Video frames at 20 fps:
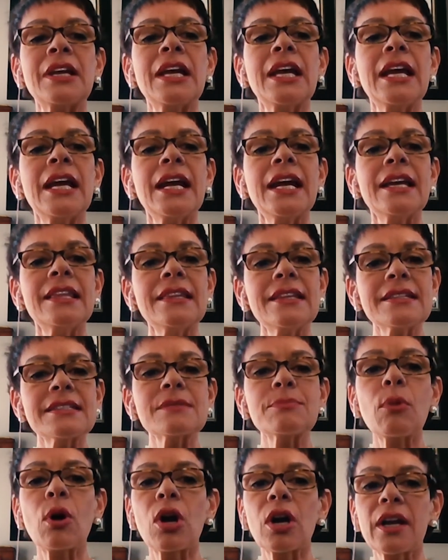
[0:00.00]
In this
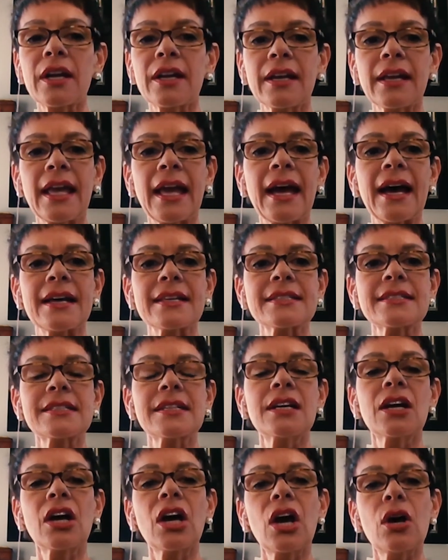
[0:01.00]
MarketCast,
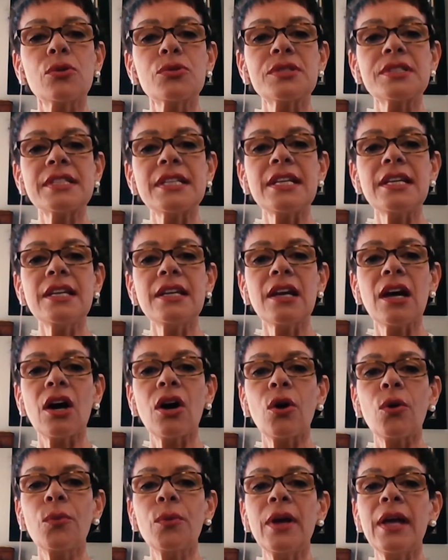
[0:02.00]
co-CIO
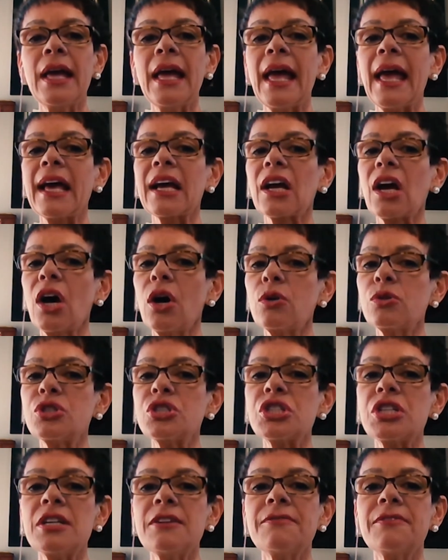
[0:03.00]
and
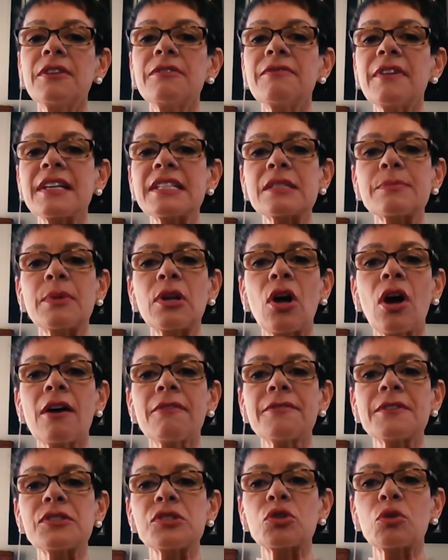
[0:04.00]
co-Chief Investment
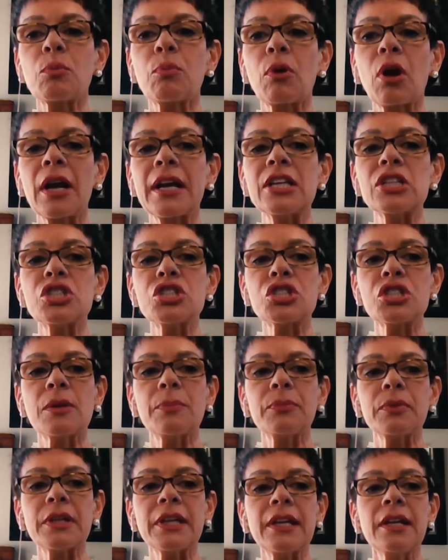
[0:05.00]
Officer Bryan
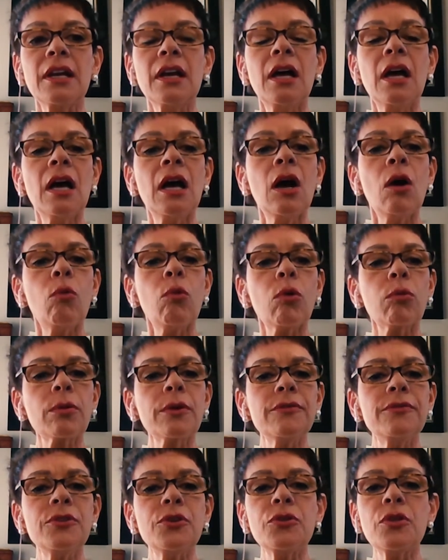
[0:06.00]
Shipley will
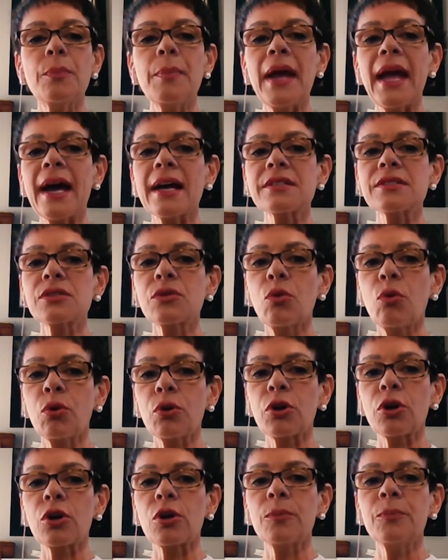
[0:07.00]
review the past
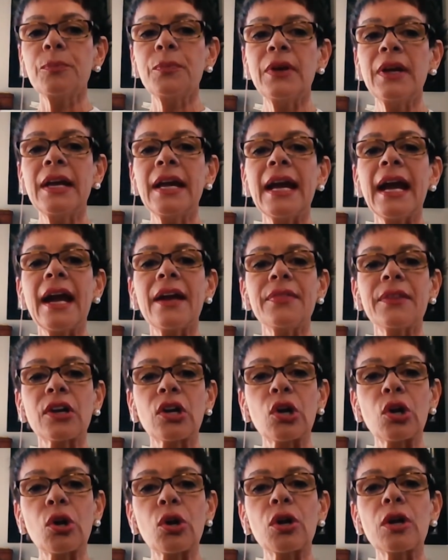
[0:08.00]
quarter and the
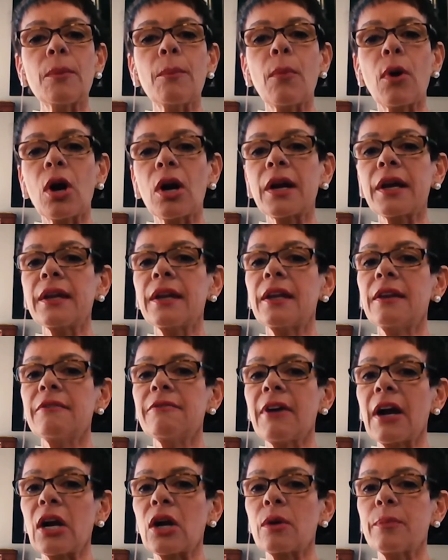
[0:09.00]
current market
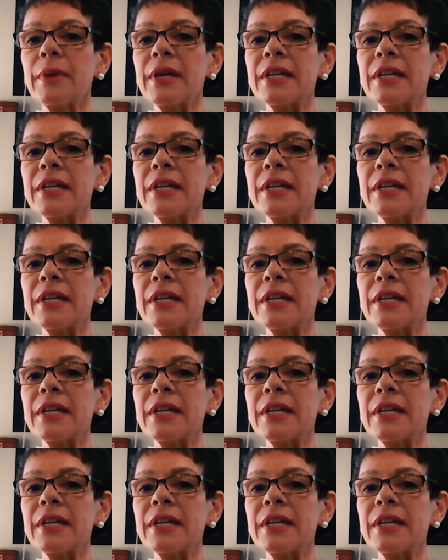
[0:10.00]
environment.